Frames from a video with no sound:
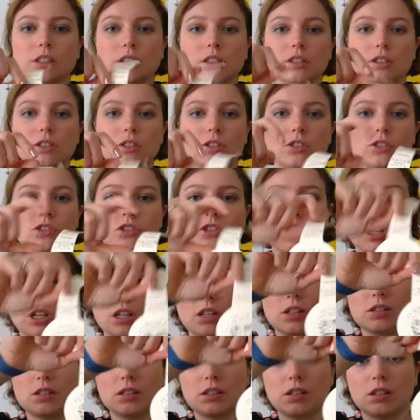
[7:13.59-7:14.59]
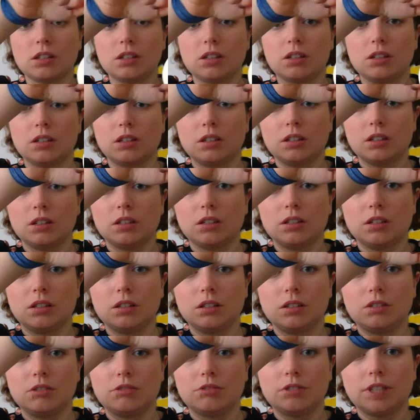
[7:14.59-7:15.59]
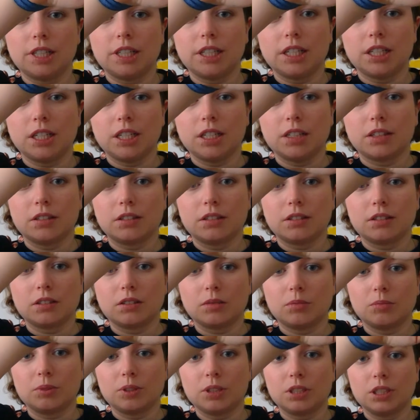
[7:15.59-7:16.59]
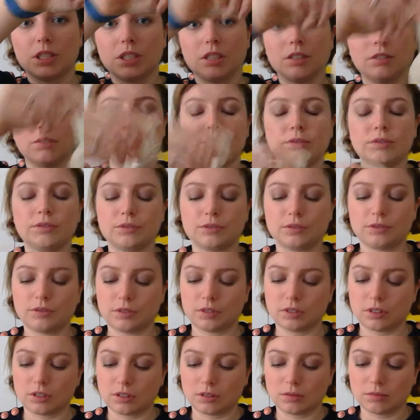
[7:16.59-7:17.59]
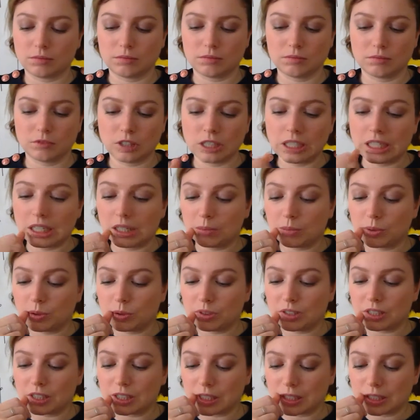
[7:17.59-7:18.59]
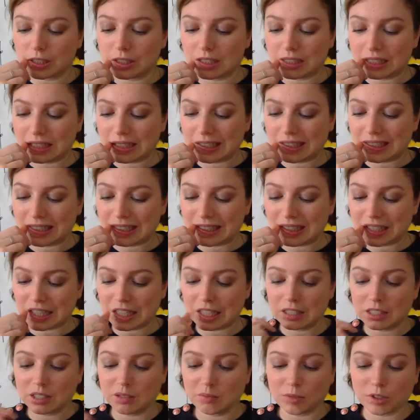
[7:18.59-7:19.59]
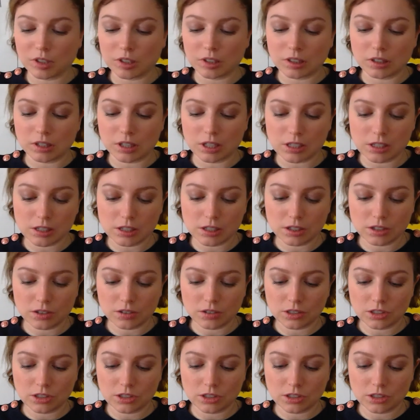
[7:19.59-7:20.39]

It's JC Rennie and Company from, well, I bought it in Edinburgh last year.